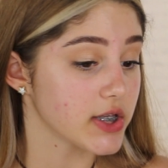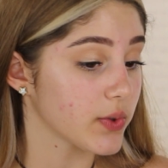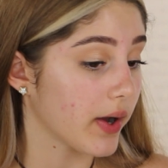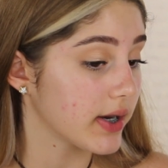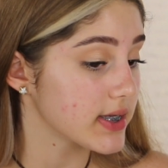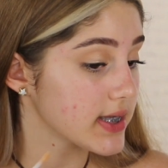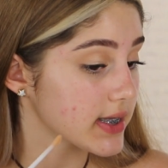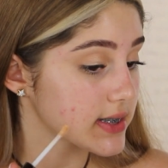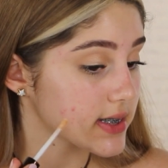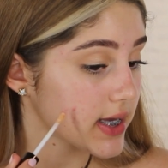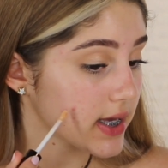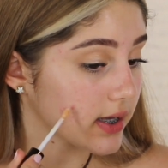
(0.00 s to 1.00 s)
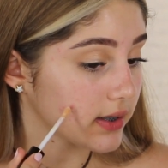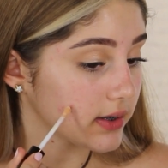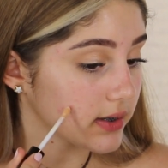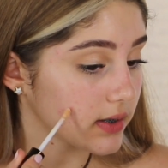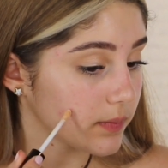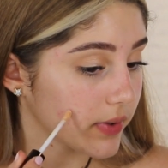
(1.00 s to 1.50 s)
So I just like to take a
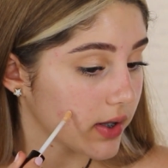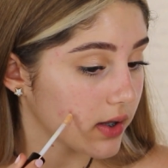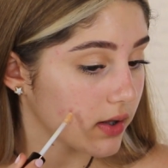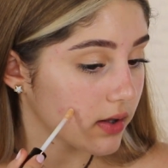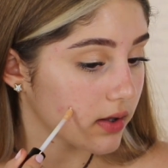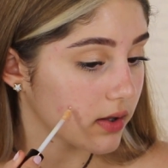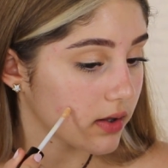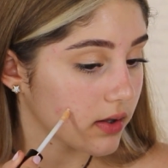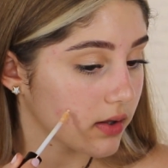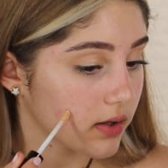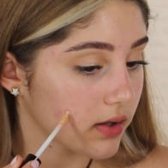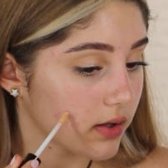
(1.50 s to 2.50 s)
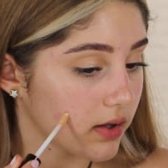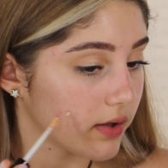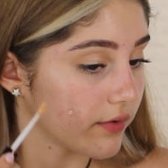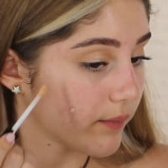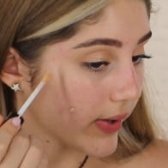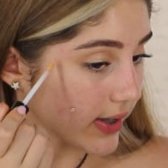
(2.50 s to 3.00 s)
little bit
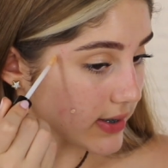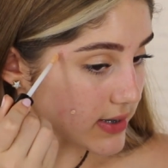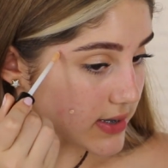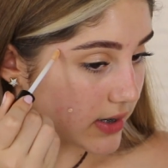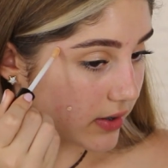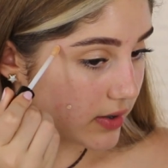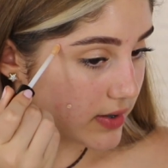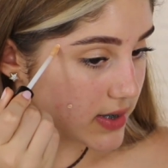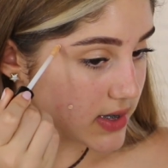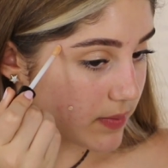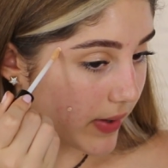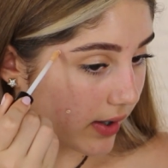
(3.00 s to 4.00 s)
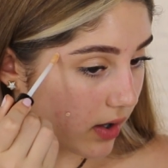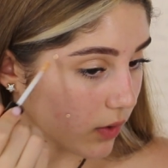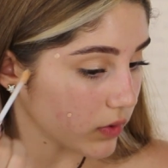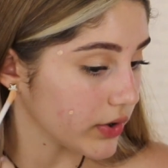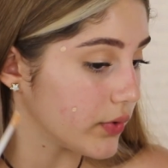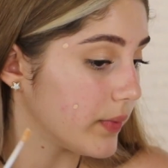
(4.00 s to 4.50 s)
of my concealer, this is the Becca
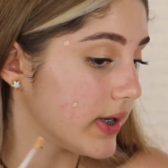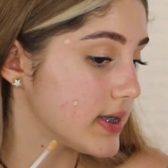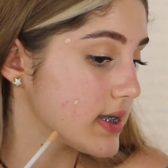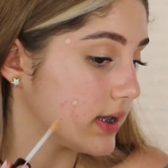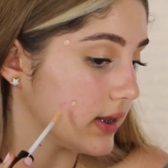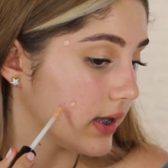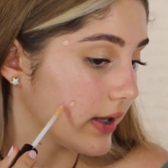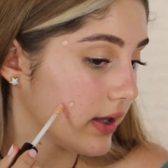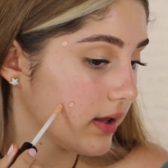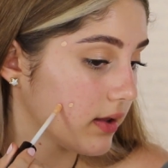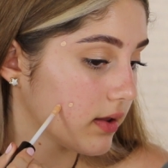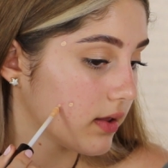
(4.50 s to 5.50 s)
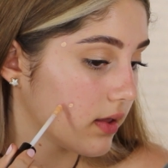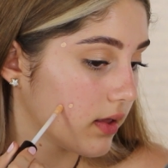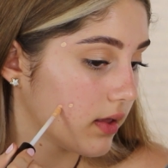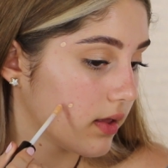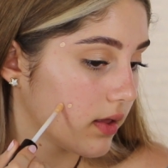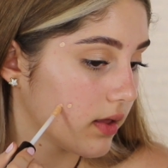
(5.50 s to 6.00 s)
Aqua Luminous in Light,
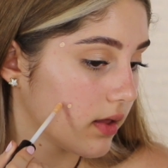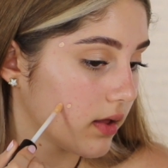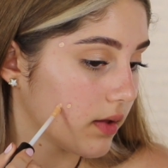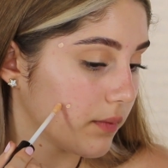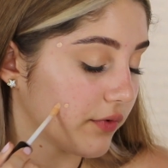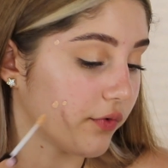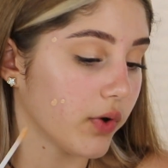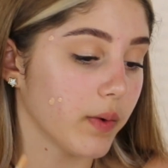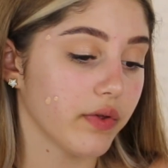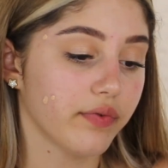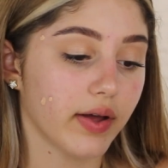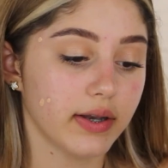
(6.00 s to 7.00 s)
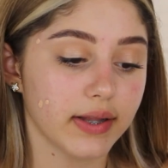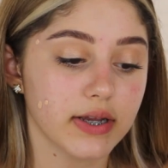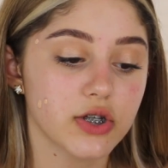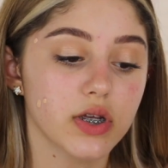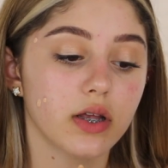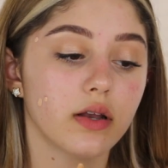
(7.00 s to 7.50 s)
before with
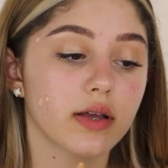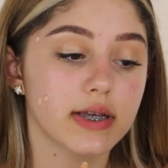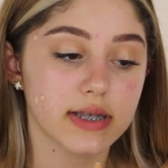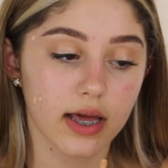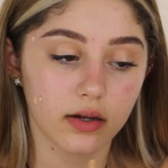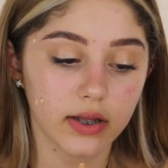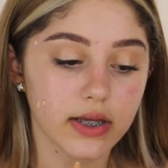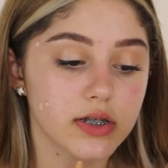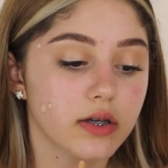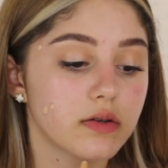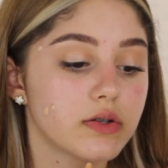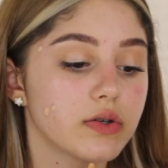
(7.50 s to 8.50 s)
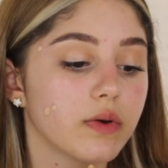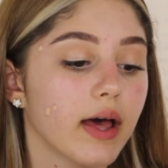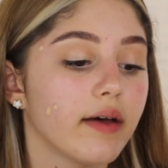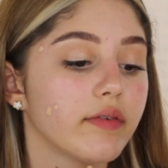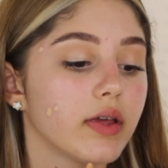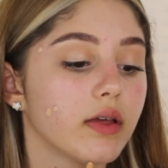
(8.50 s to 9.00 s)
foundation, because I don't like to go too
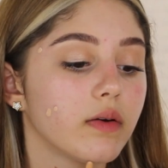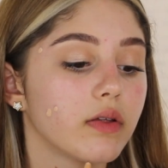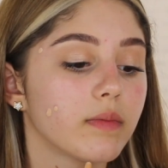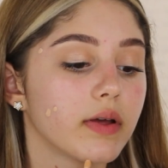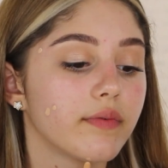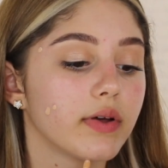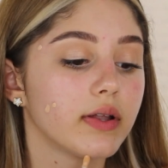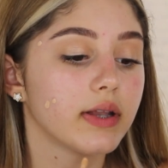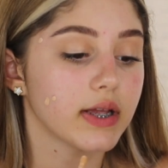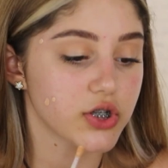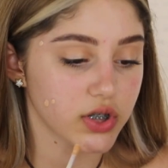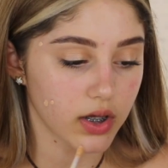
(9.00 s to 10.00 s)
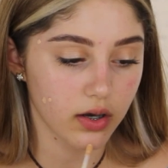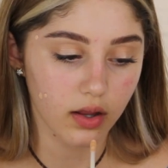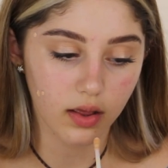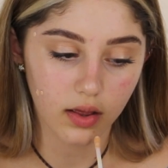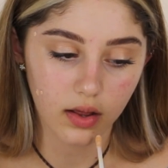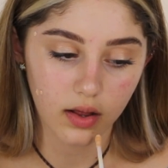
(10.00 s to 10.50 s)
heavy with my foundation.
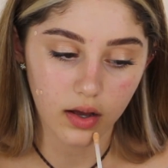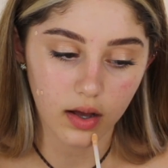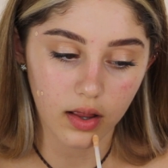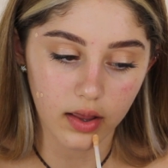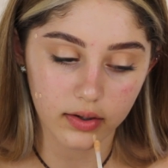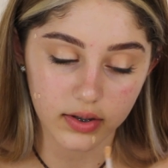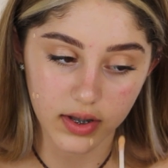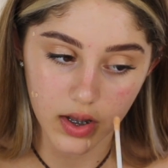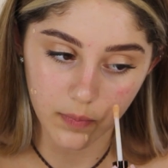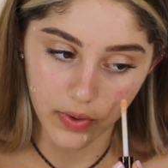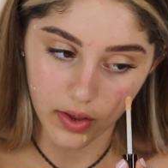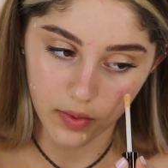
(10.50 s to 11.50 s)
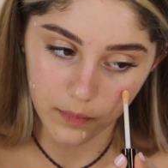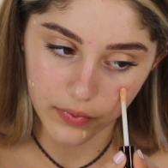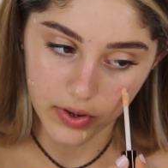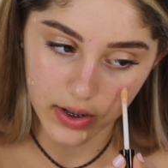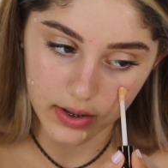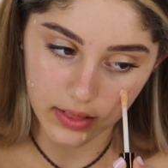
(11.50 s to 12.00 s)
I like to keep it
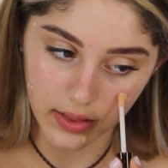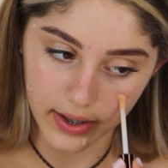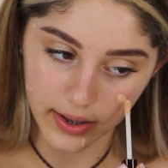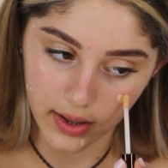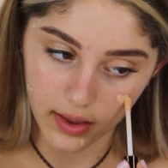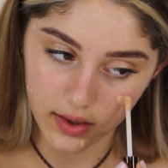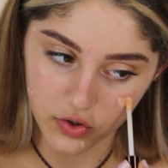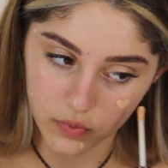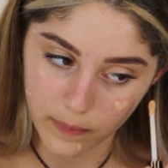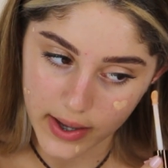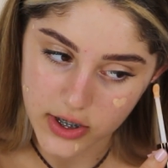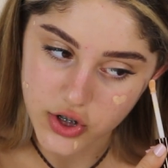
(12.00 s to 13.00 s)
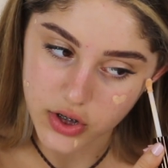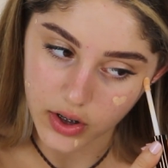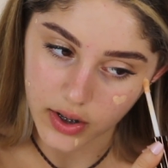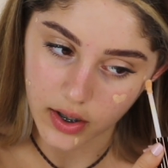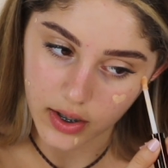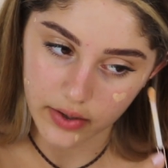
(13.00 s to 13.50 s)
pretty light,
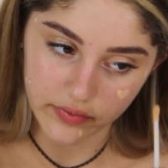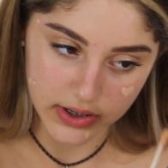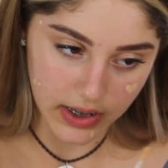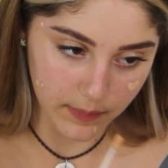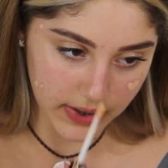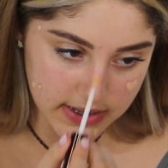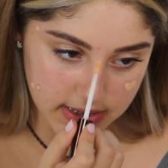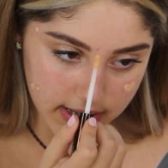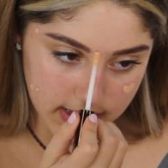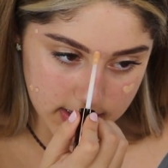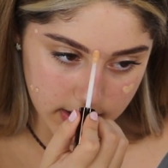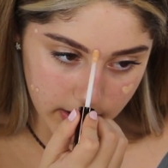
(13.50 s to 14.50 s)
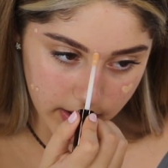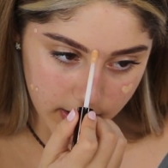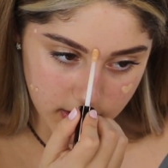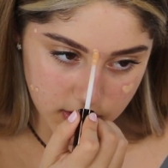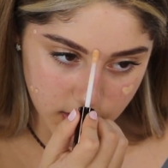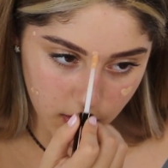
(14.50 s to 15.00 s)
especially on an everyday basis.
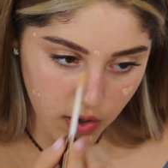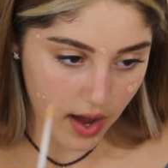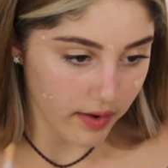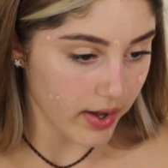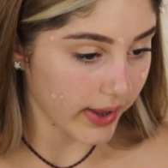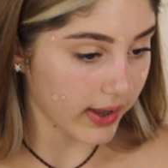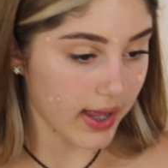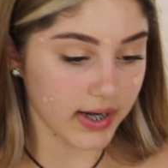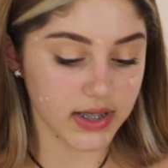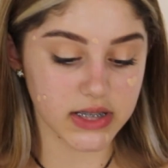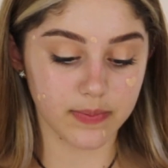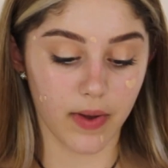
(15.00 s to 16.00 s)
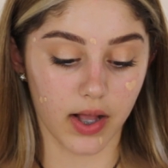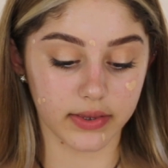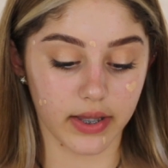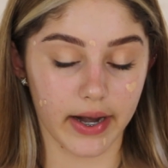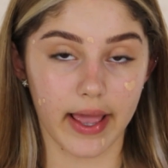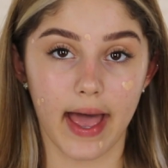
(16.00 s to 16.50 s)
So like any
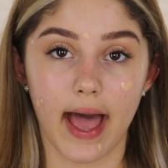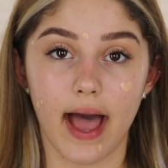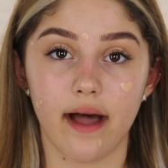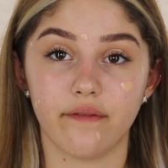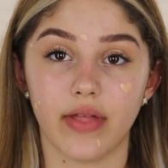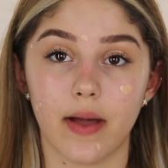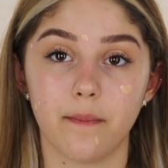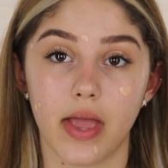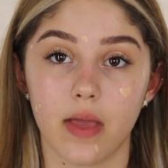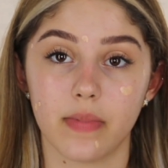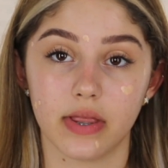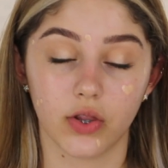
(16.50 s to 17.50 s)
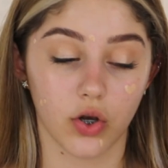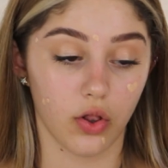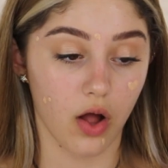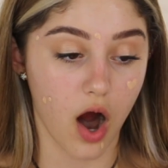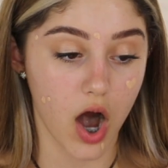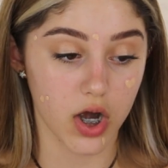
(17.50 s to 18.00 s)
spot that I have that may be a
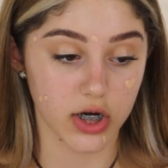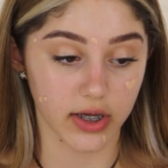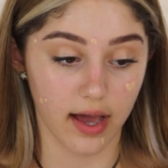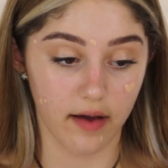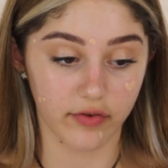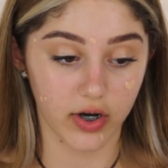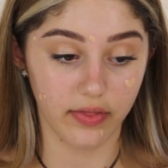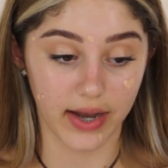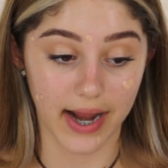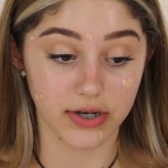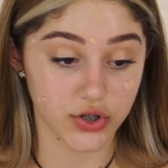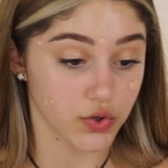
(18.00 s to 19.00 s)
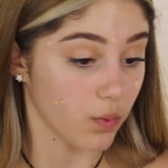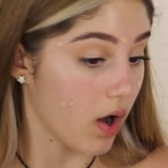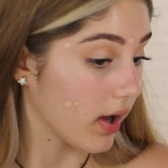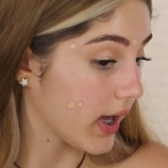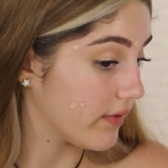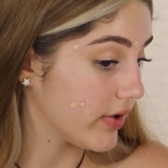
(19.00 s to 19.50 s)
little harder to cover, that I do
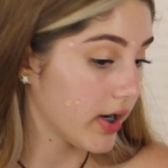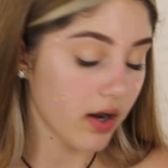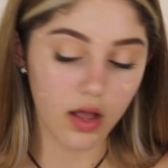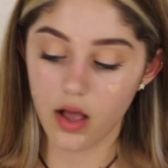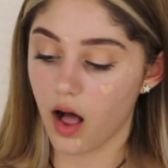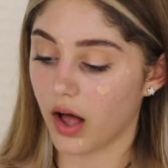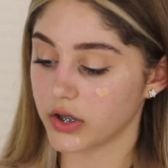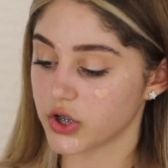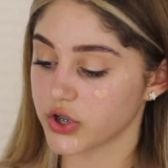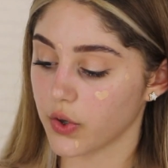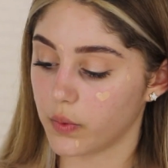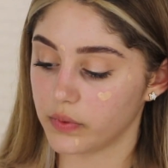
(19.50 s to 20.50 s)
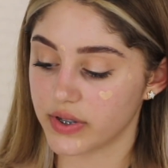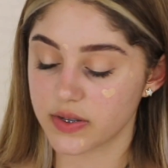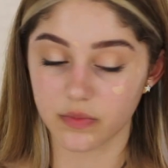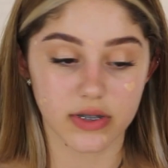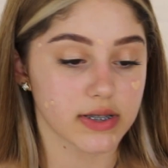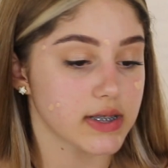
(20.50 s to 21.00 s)
want covered, I'll just go in with
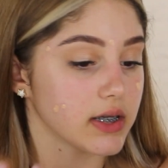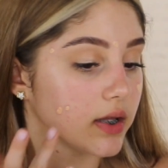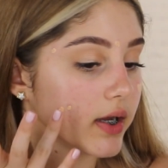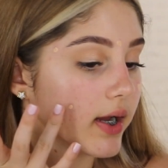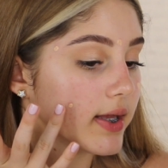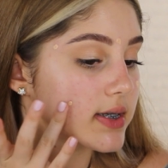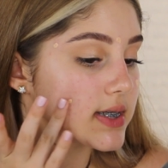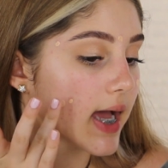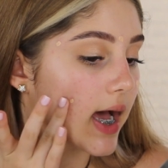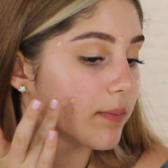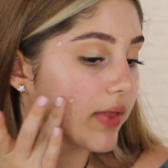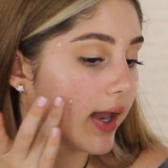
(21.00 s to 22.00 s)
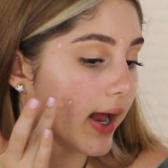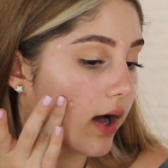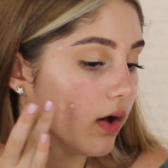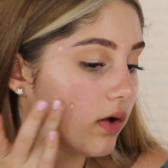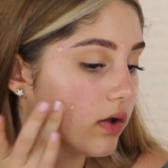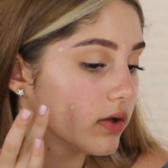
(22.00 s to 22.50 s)
some concealer and tap that
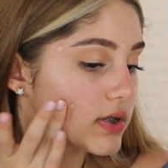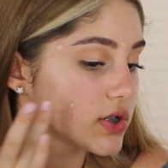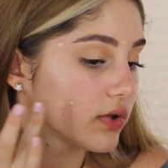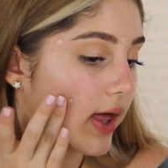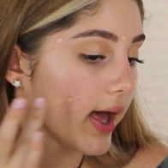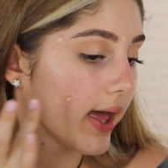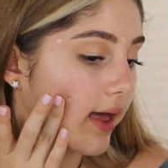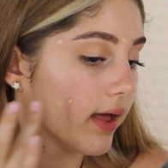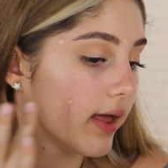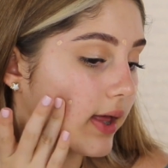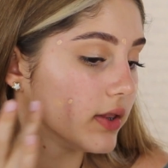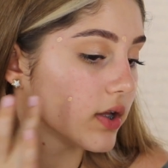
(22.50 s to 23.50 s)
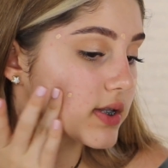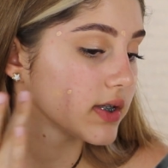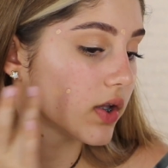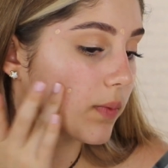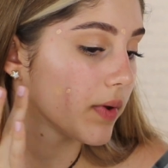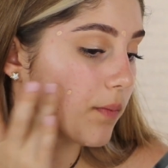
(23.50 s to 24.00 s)
out so that it looks a
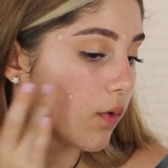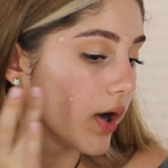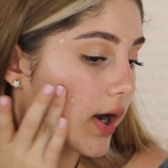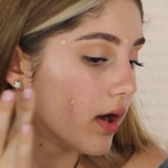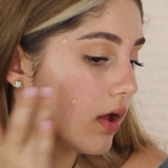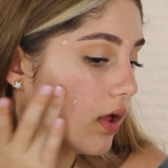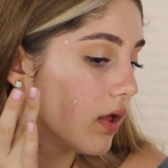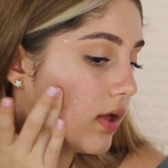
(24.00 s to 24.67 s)
little bit more